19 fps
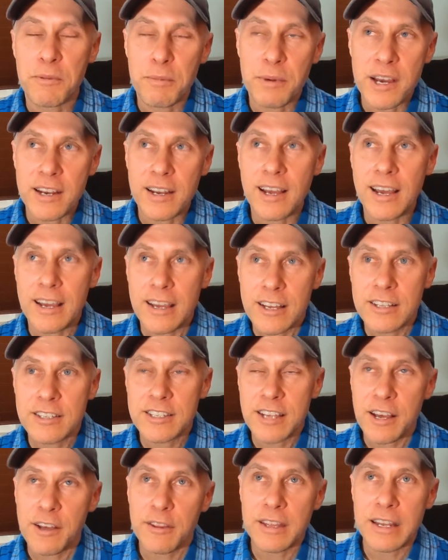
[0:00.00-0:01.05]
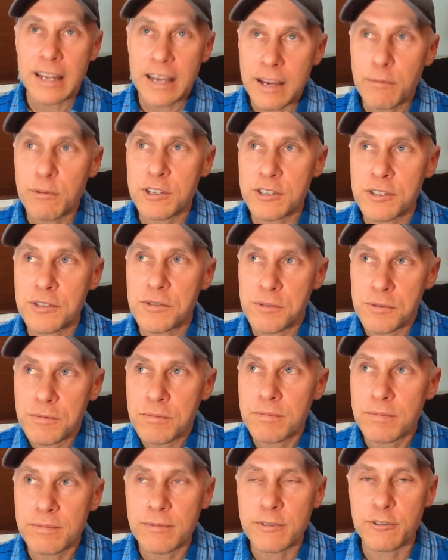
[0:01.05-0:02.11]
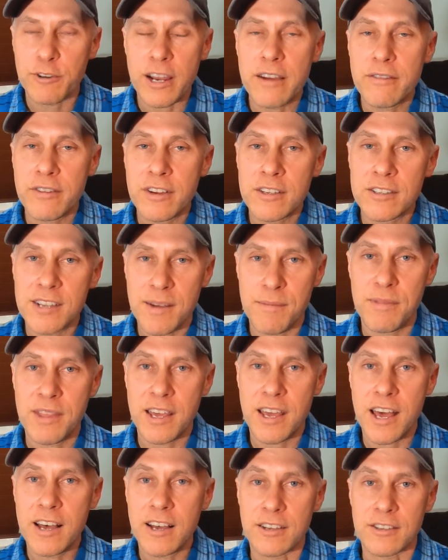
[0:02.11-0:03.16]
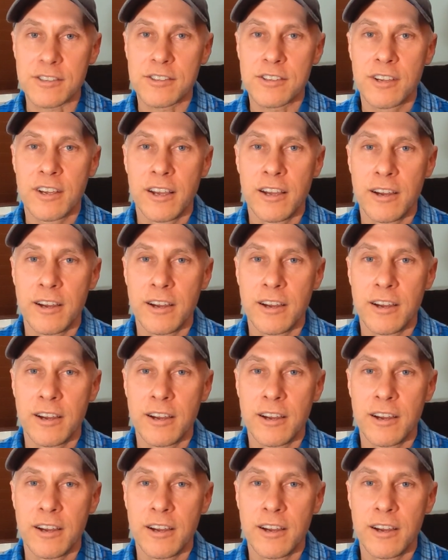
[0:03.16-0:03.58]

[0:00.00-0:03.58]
but I could tell that I was craving something else.